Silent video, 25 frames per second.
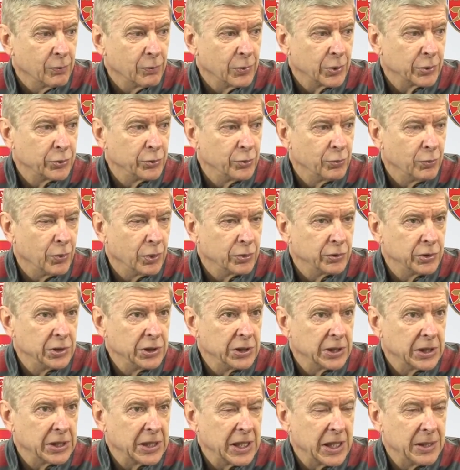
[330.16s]
what you want
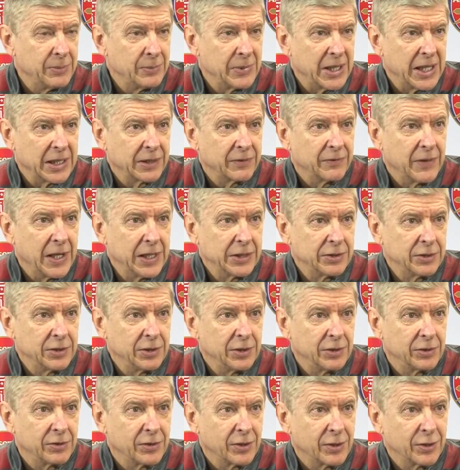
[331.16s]
in a game like that
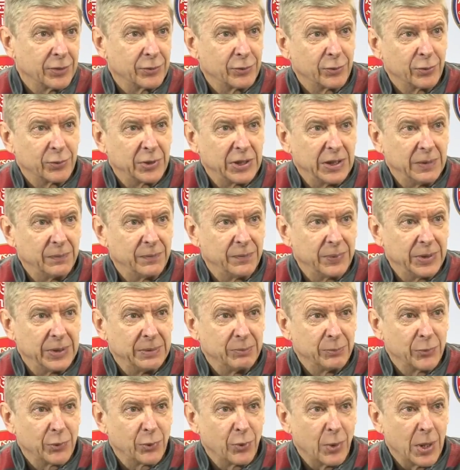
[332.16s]
is to keep
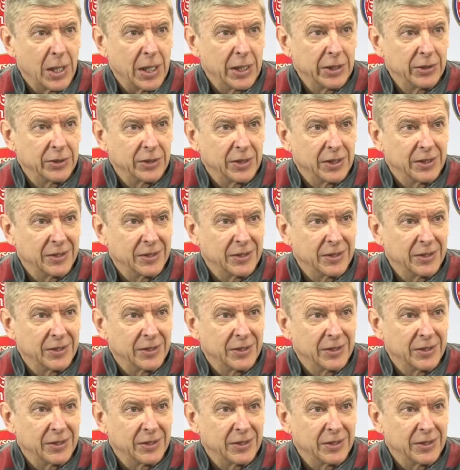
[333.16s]
him quiet,